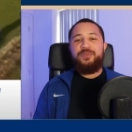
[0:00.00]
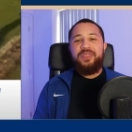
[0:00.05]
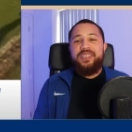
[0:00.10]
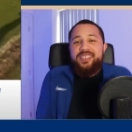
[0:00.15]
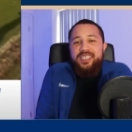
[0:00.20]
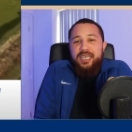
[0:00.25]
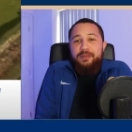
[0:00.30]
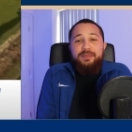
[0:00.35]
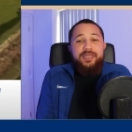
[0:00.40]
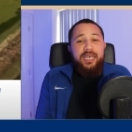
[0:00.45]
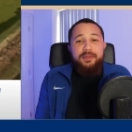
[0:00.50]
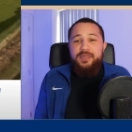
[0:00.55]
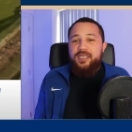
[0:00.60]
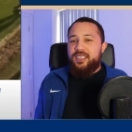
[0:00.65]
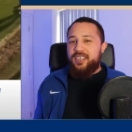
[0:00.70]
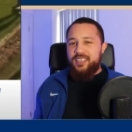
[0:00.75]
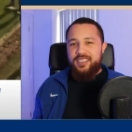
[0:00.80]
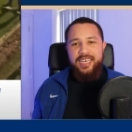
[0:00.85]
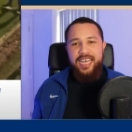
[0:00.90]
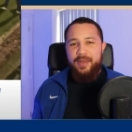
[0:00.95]
Sometimes it
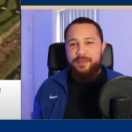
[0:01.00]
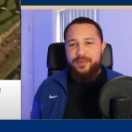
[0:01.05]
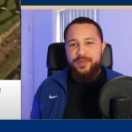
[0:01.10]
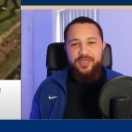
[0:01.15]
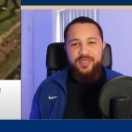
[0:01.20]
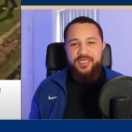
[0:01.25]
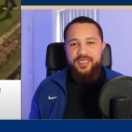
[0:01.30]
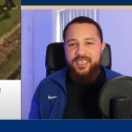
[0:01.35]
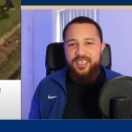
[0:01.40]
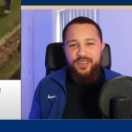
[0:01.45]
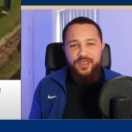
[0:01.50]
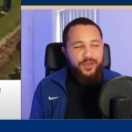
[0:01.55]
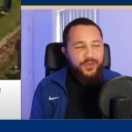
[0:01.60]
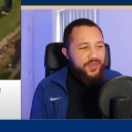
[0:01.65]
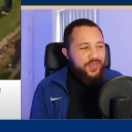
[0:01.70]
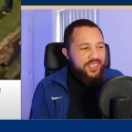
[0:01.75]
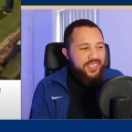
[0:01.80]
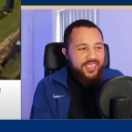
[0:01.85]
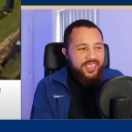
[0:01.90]
just happens, you know,